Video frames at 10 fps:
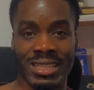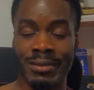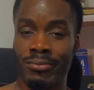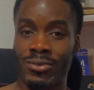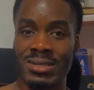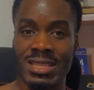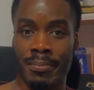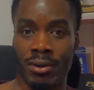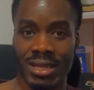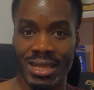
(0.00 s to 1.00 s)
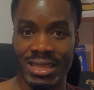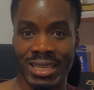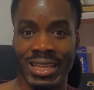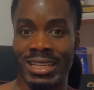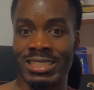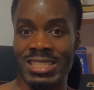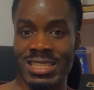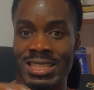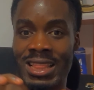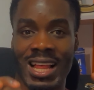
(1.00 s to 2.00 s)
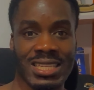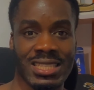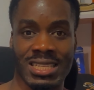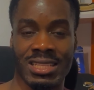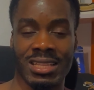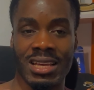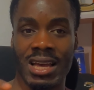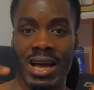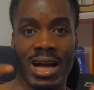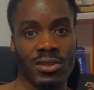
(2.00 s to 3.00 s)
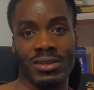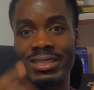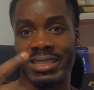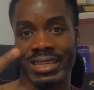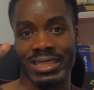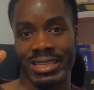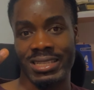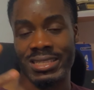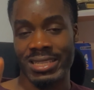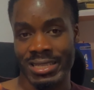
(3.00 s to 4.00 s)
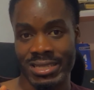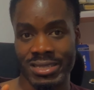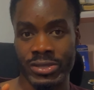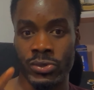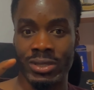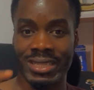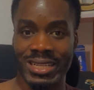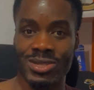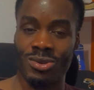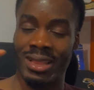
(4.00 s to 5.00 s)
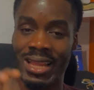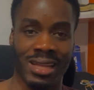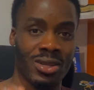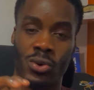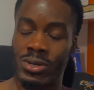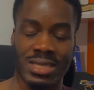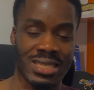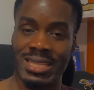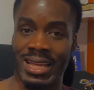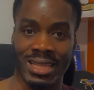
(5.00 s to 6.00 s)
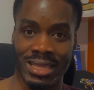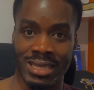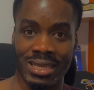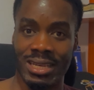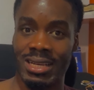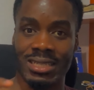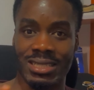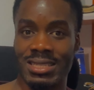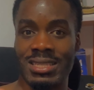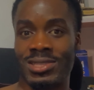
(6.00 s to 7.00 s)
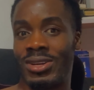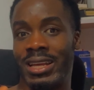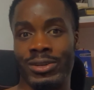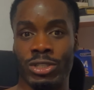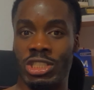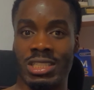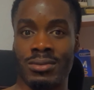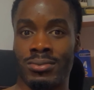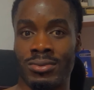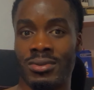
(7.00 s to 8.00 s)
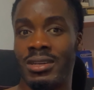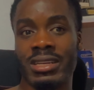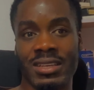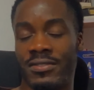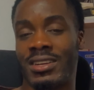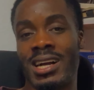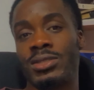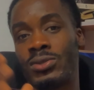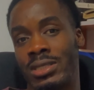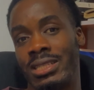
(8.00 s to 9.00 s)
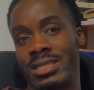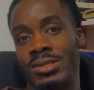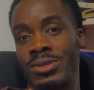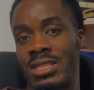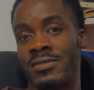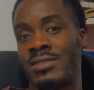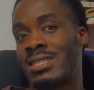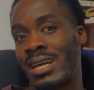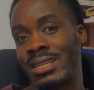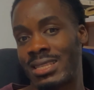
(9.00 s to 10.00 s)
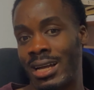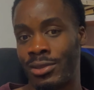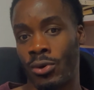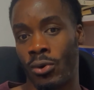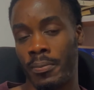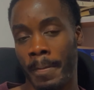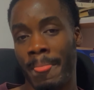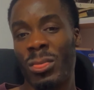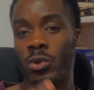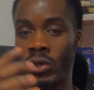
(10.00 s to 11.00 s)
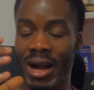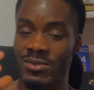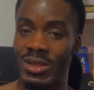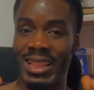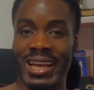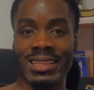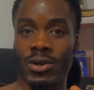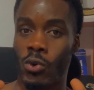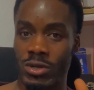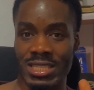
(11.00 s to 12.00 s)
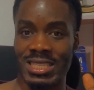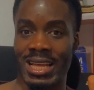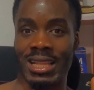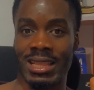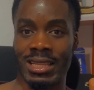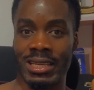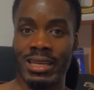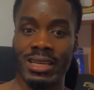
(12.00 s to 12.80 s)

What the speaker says: The most important thing, and it is the last thing out of the three things, is you need to learn consistently. This is non-negotiable. If you can't do this, don't even start at all. You have to learn consistently.